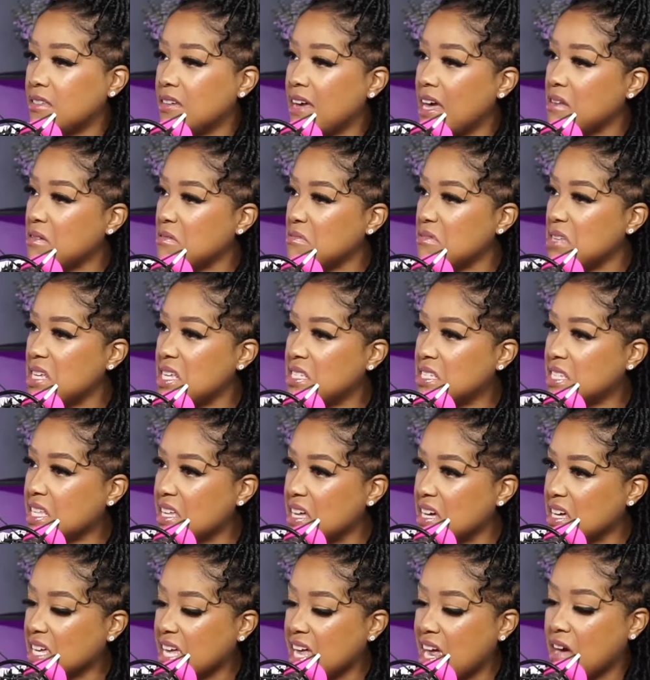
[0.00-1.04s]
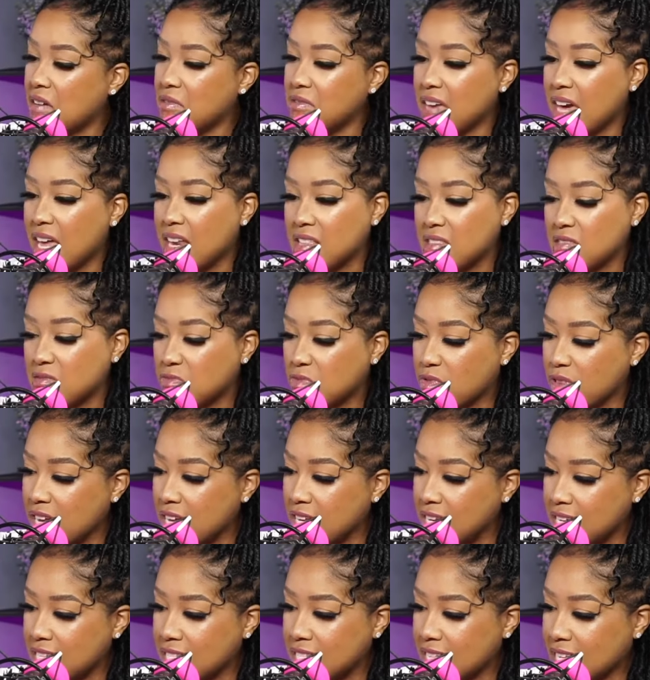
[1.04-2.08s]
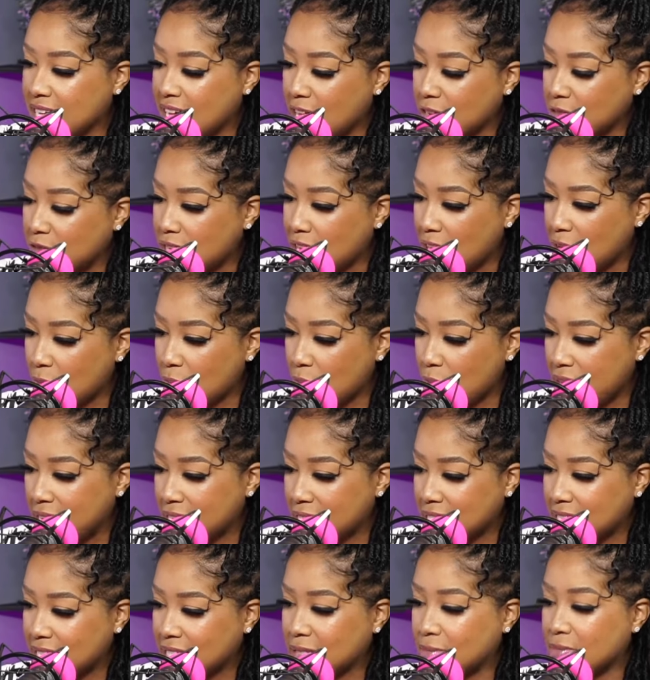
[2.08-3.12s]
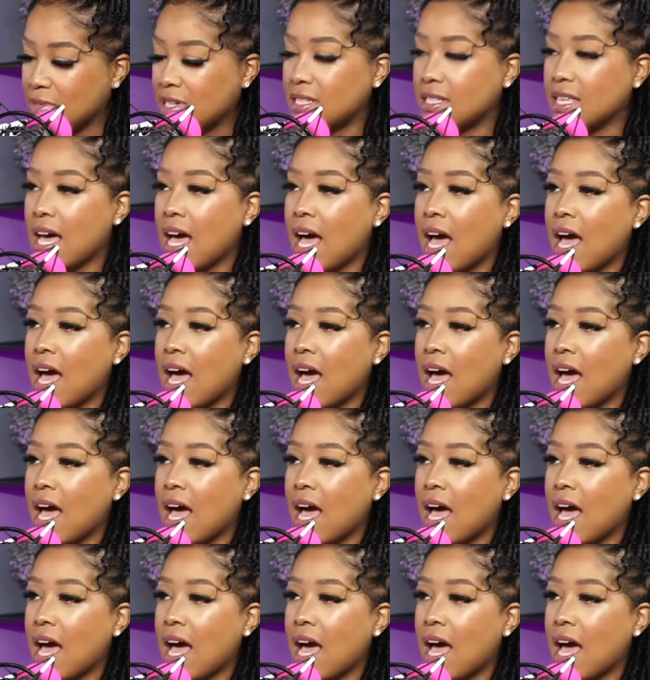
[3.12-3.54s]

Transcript: You got to do this account. You got to three of these accounts. You got to wait six months.